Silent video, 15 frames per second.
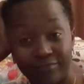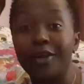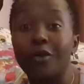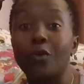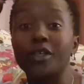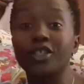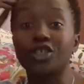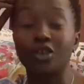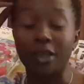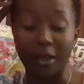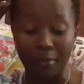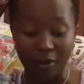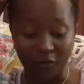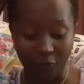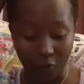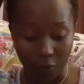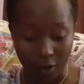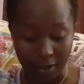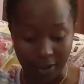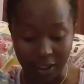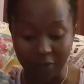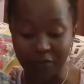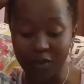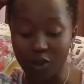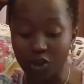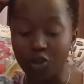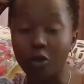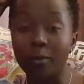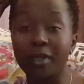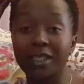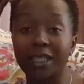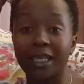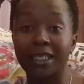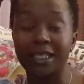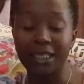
And question number 4 was, if social media